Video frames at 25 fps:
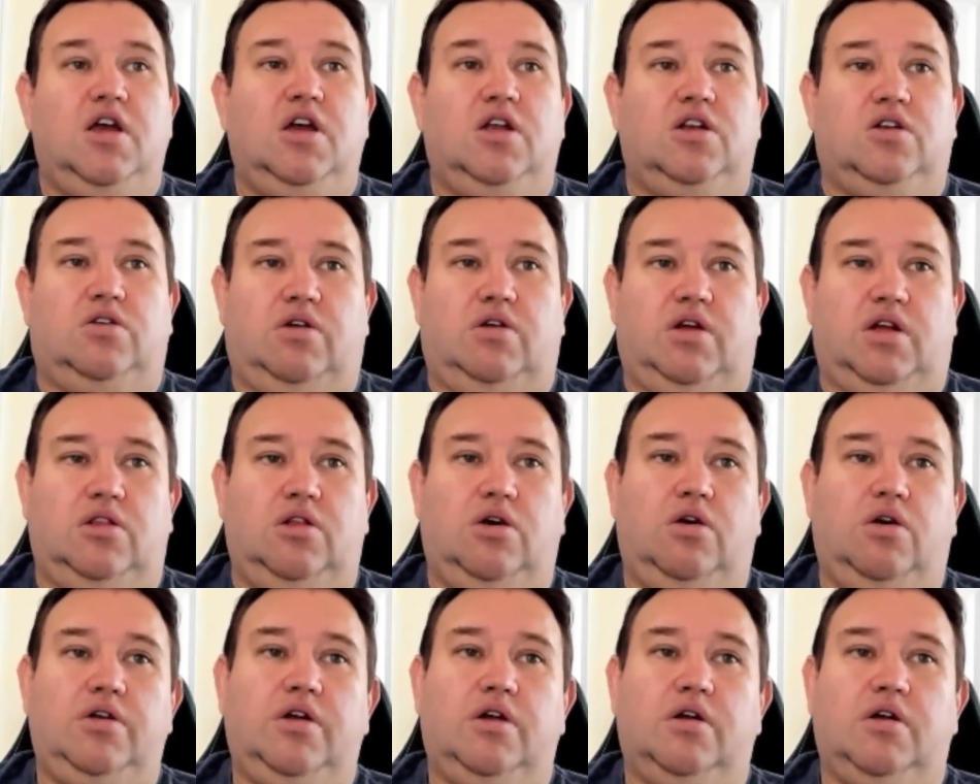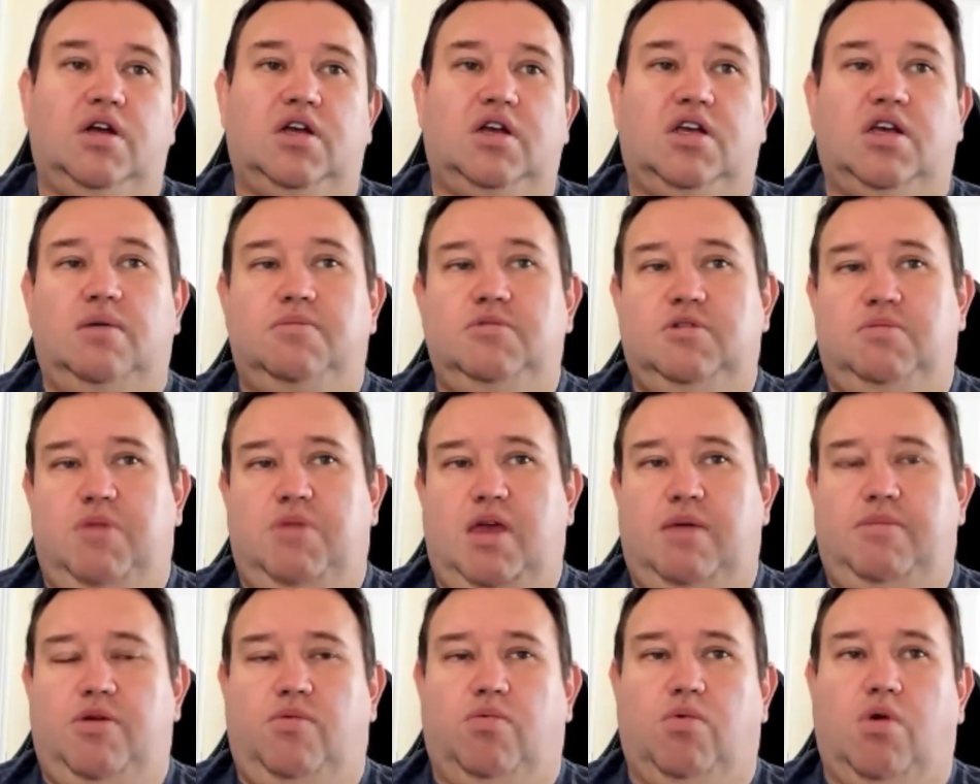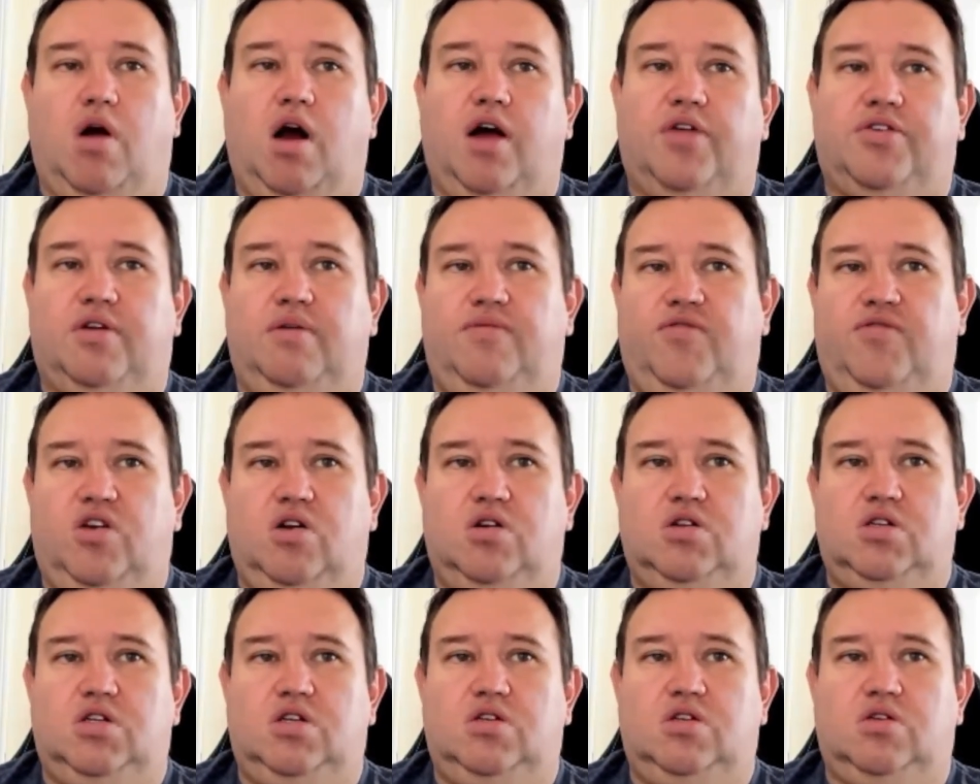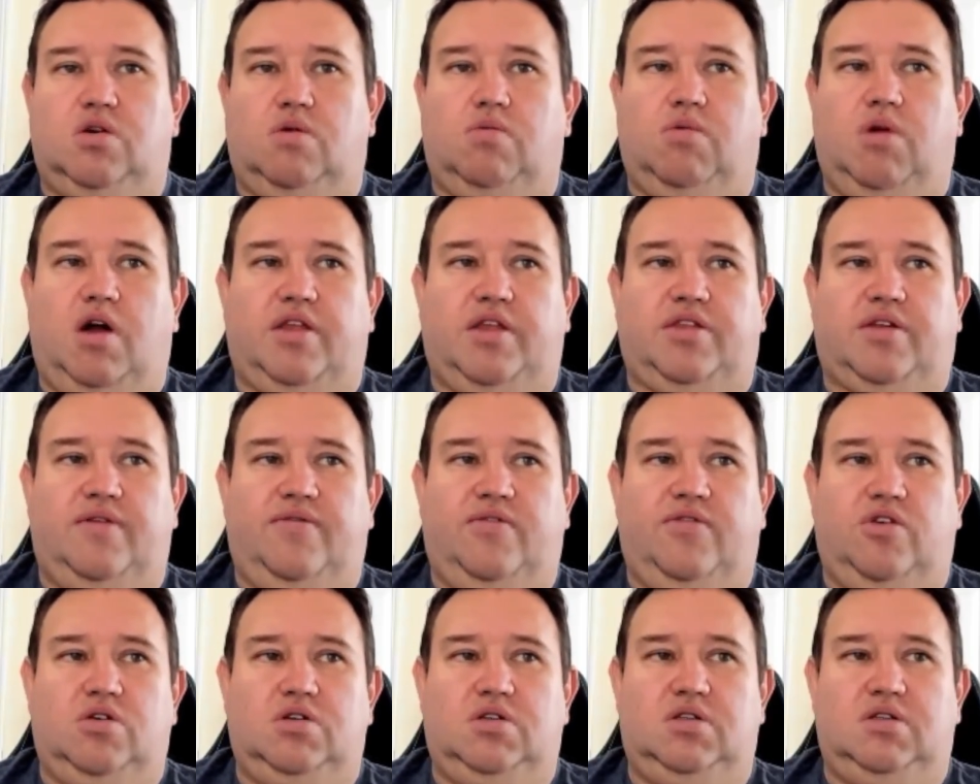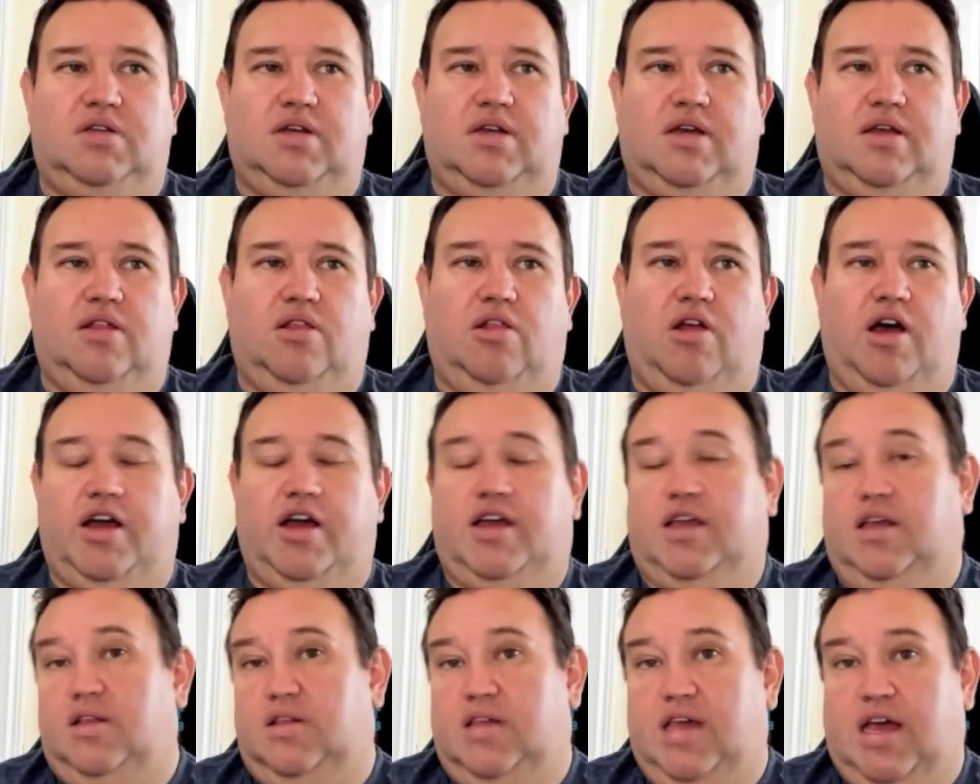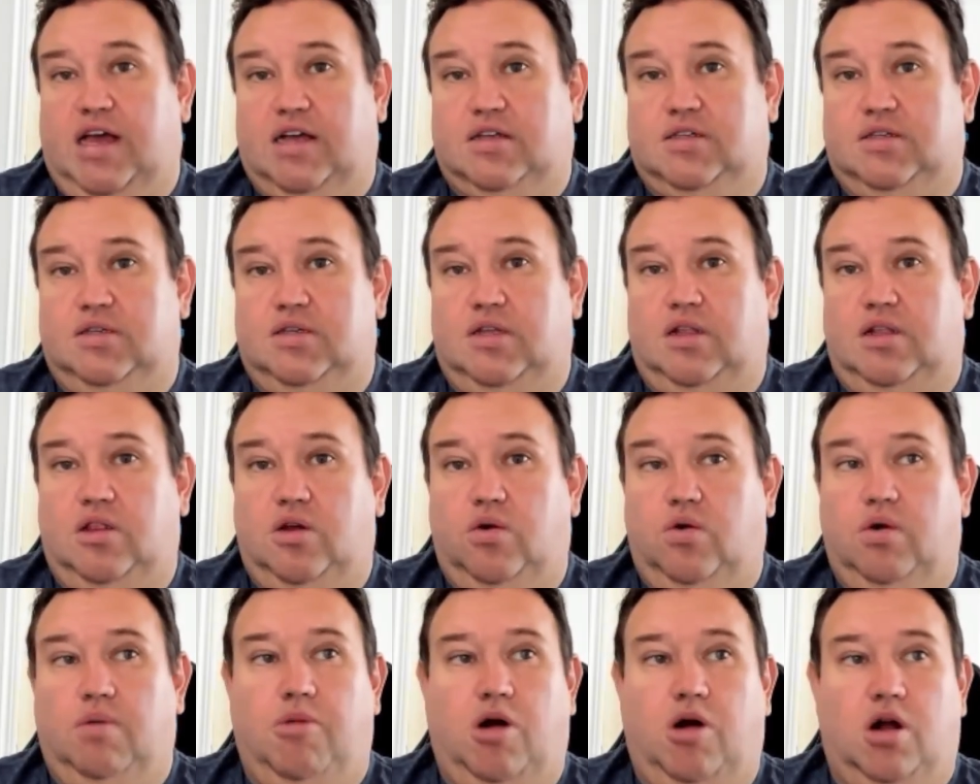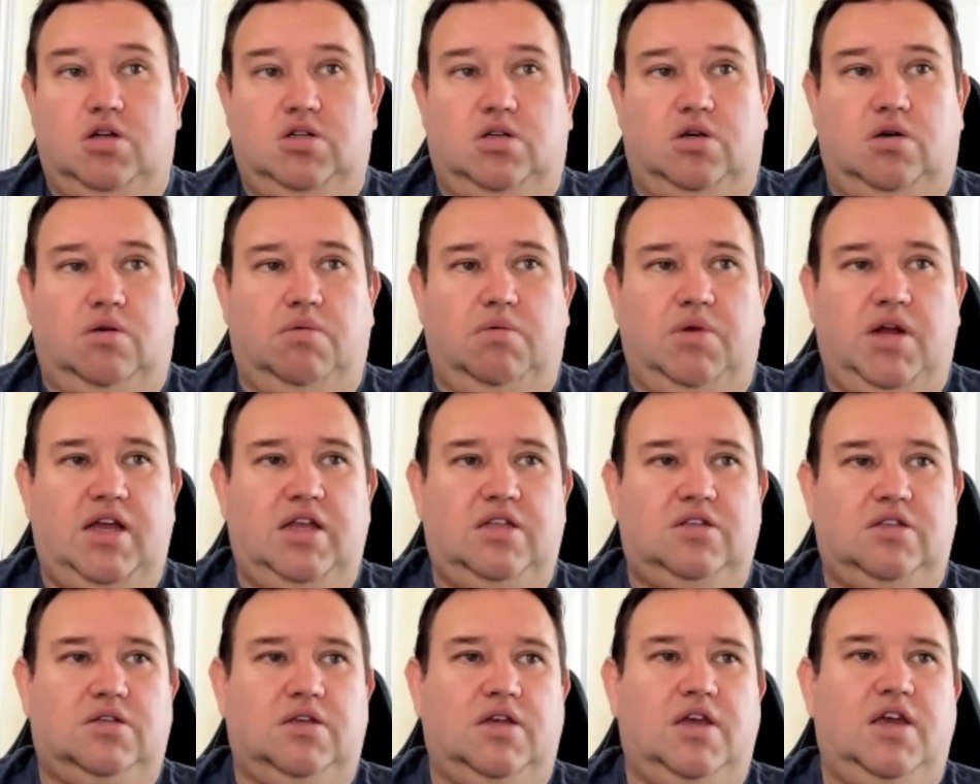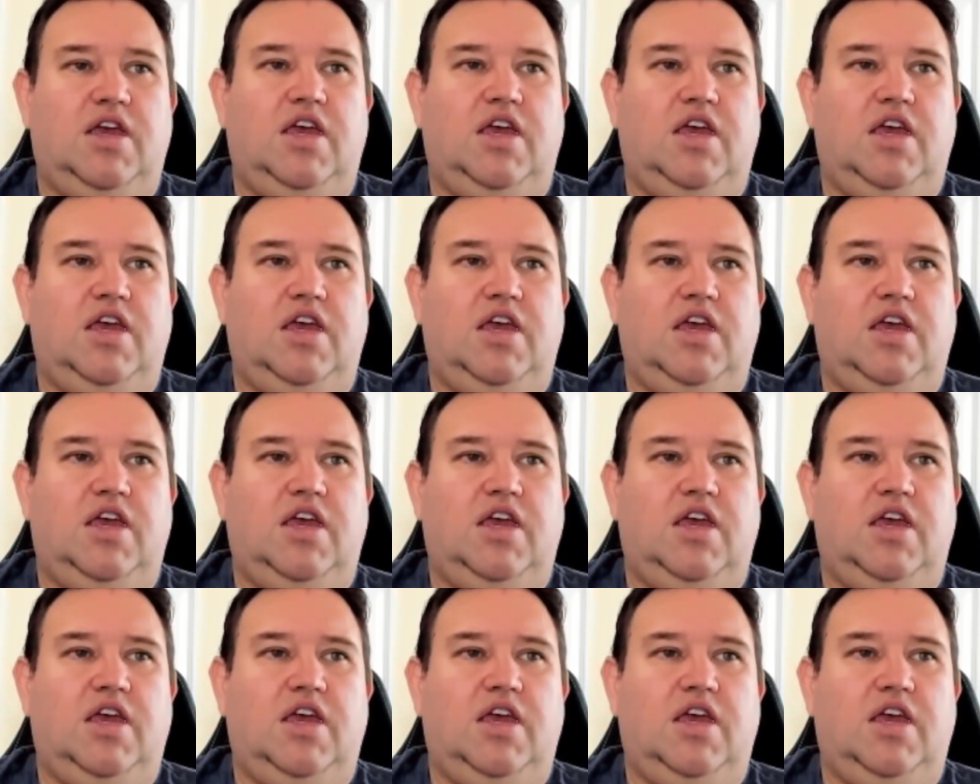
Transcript: During low year incomes, maybe Roth conversions that can lock in taxes at lower marginal rates.